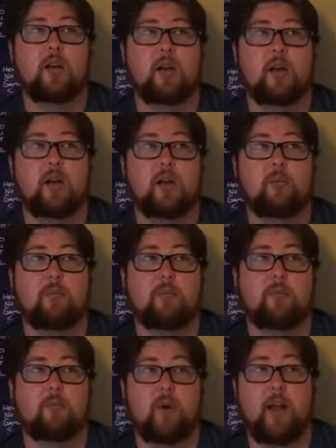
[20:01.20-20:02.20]

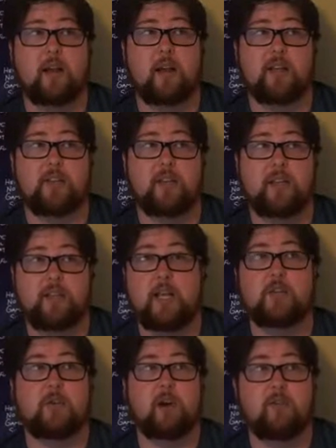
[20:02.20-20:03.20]
Ryan Gosling is.
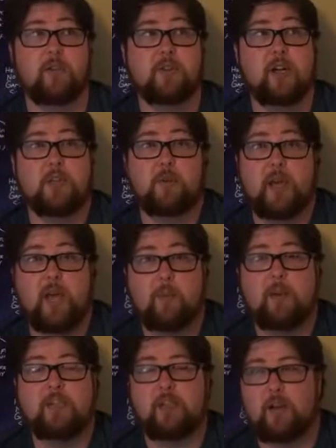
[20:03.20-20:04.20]
Andrew Garfield's on his way
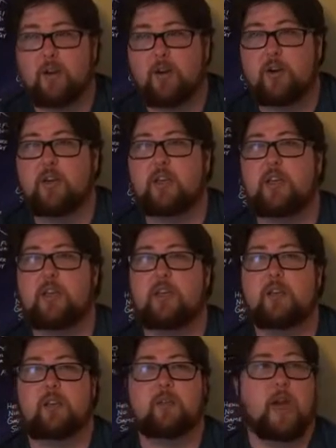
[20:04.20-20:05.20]
up. He's younger.
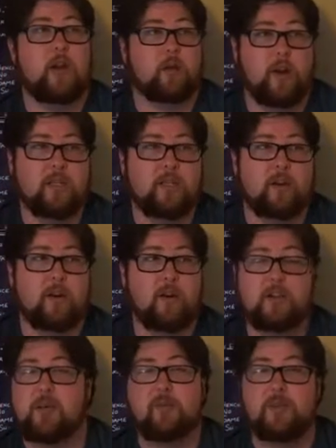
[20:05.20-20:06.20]
He had a great
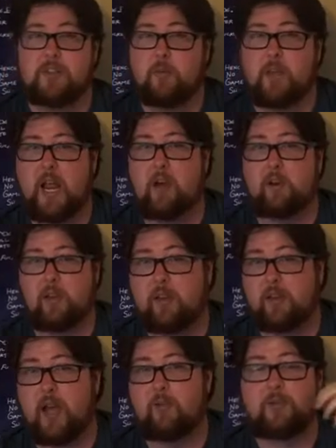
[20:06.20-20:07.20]
start. Same thing as Armie Hammer, the
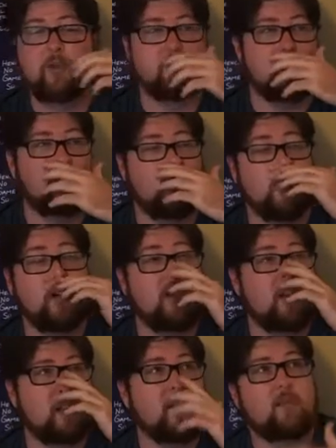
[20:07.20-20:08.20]
other guy from Social Network.
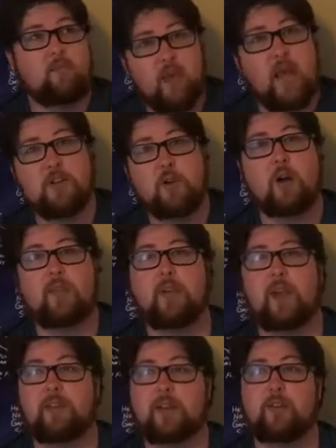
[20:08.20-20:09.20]
Andrew
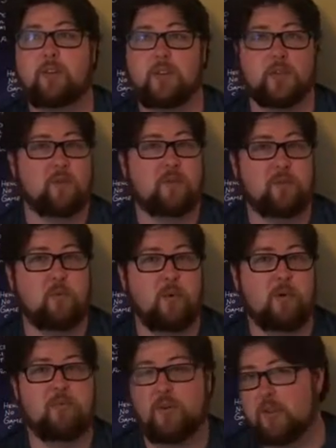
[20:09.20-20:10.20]
Garfield, I think, deserves it
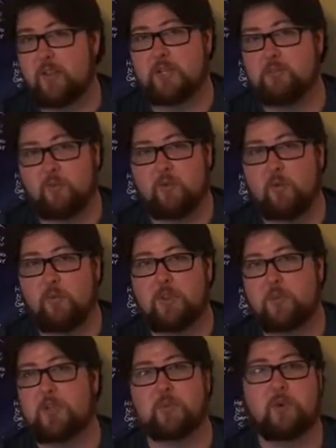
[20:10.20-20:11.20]
more for this
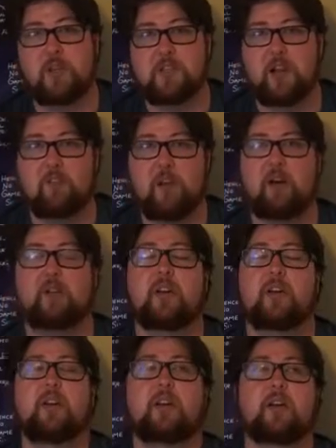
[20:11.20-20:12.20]
performance, which is what it's all about.
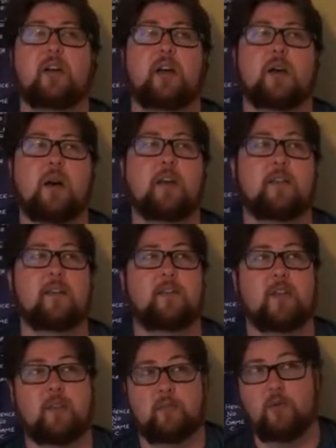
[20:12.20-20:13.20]
I think
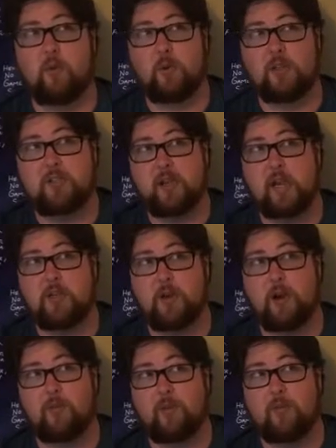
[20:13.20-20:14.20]
that the performance that Andrew
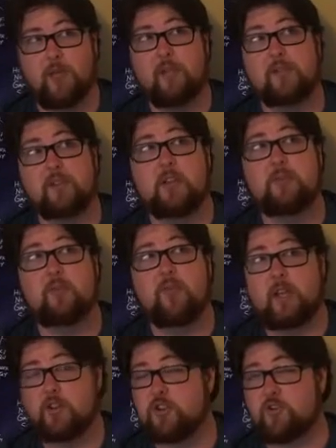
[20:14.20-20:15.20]
Garfield gives in this
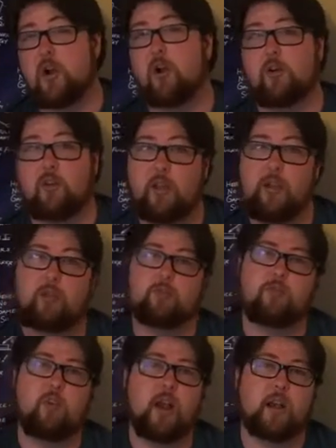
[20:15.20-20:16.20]
movie is stronger
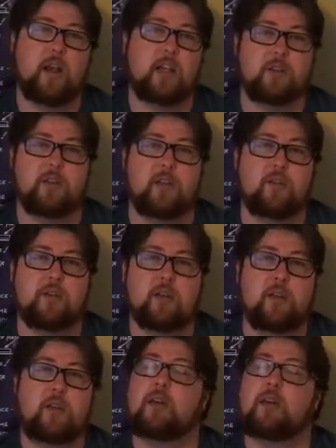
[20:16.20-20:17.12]
than Ryan Gosling gives.